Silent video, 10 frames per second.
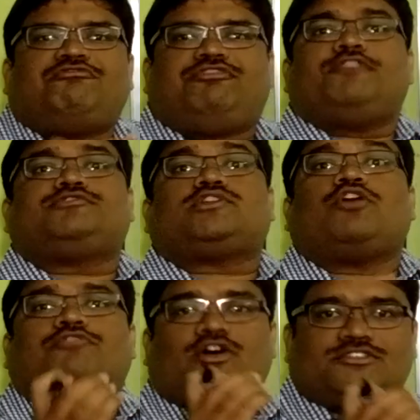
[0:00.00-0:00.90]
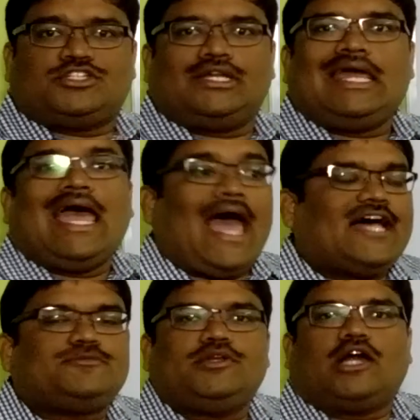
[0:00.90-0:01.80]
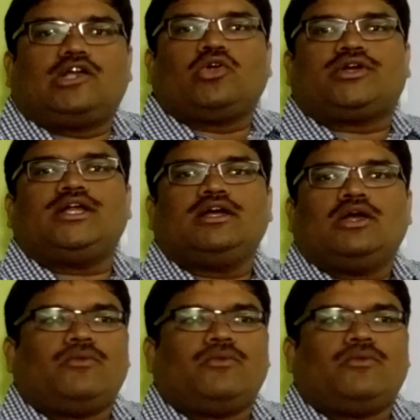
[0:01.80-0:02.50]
fifth of oxygen has been unloaded,